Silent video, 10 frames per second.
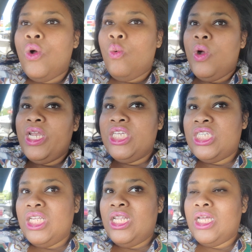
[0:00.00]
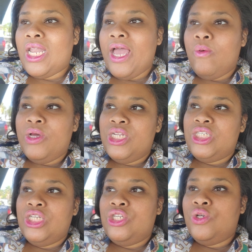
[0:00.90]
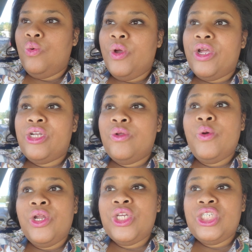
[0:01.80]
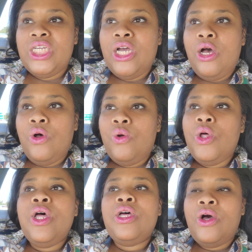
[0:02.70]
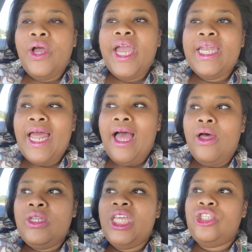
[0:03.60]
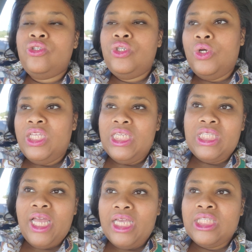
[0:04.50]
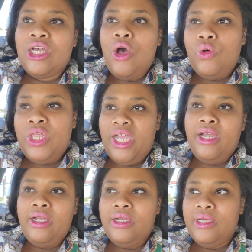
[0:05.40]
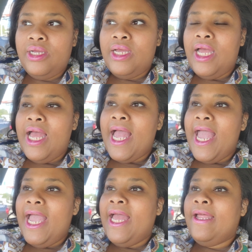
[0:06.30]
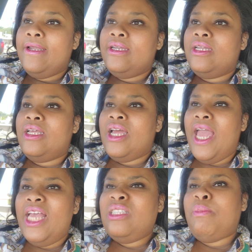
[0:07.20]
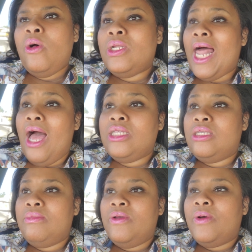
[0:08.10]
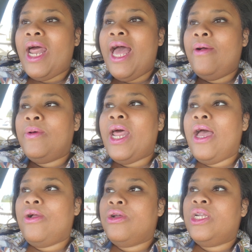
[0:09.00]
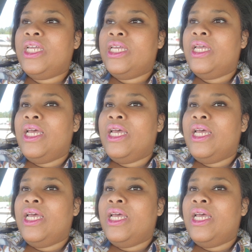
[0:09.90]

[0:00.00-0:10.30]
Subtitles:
what does she look like? What does she do? Where does she go? Okay, now that you know these things, go there. And it spoke loud to me when I heard it.